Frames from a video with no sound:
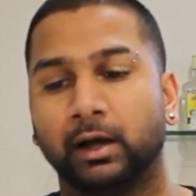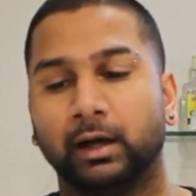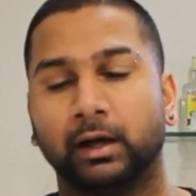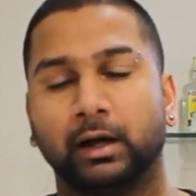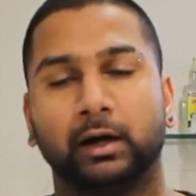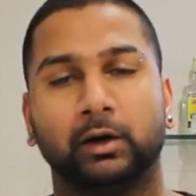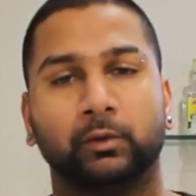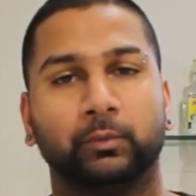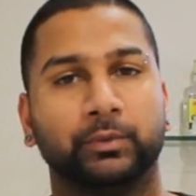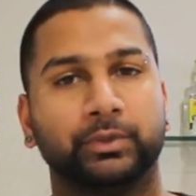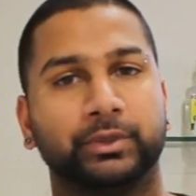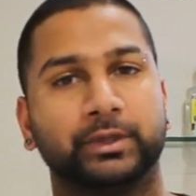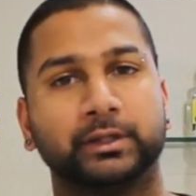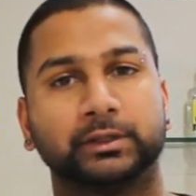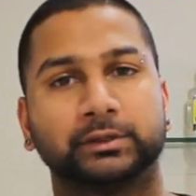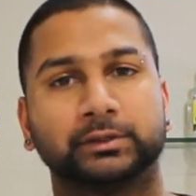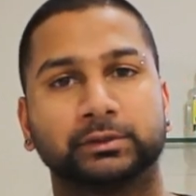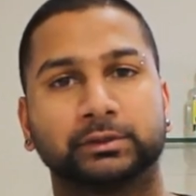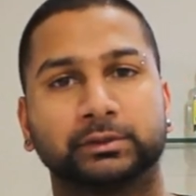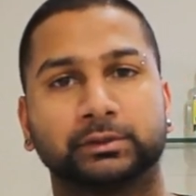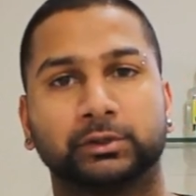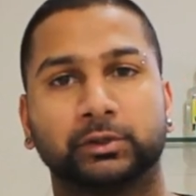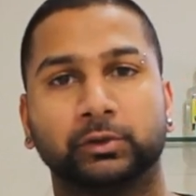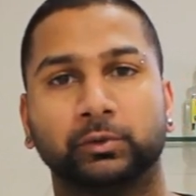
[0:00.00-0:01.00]
uh, with
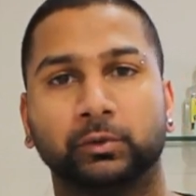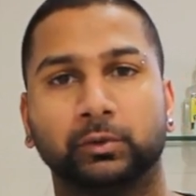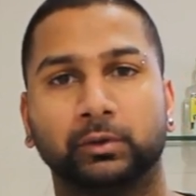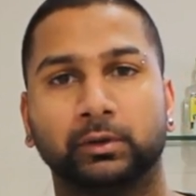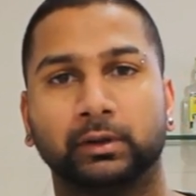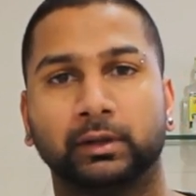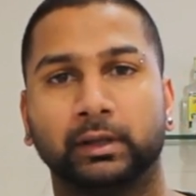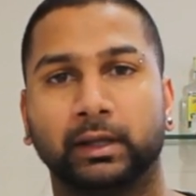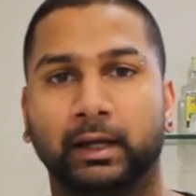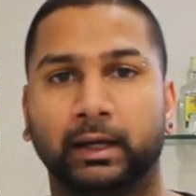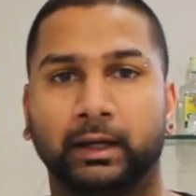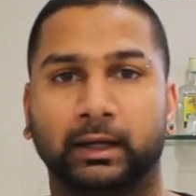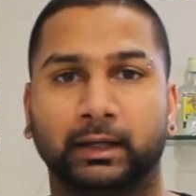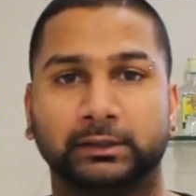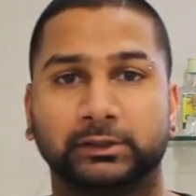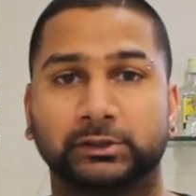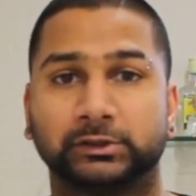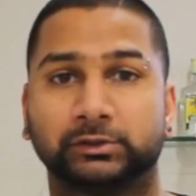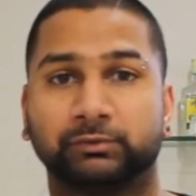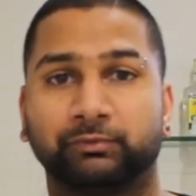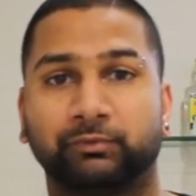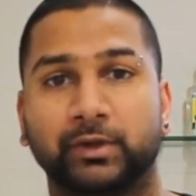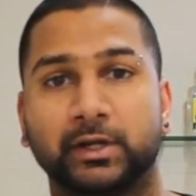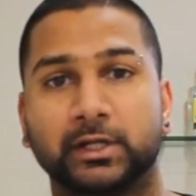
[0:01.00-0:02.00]
this tool uh,
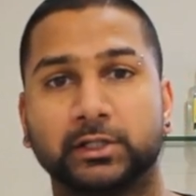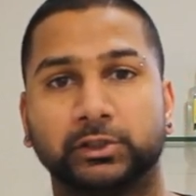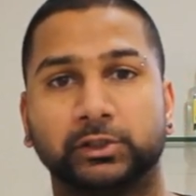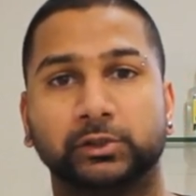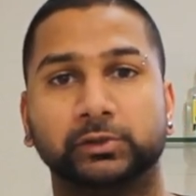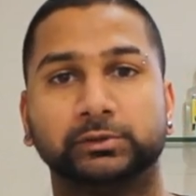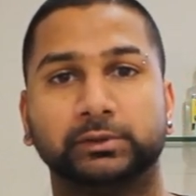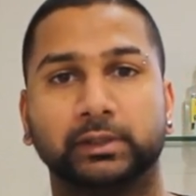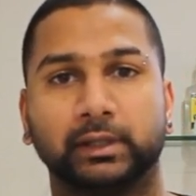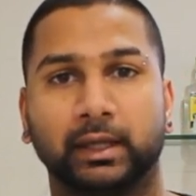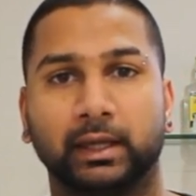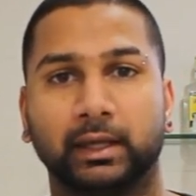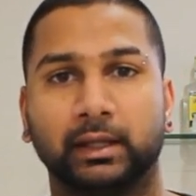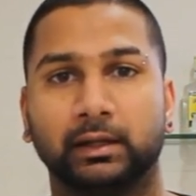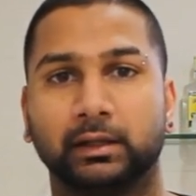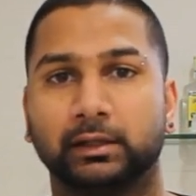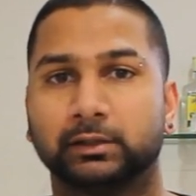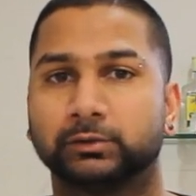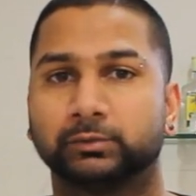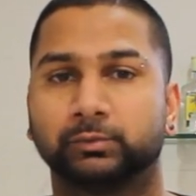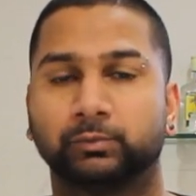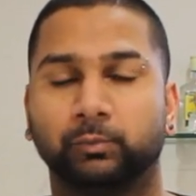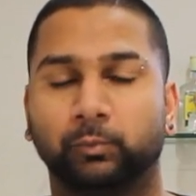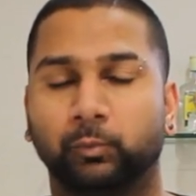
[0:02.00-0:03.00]
just finished using it
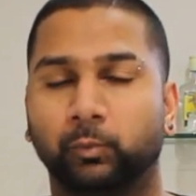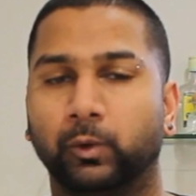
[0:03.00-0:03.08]
it's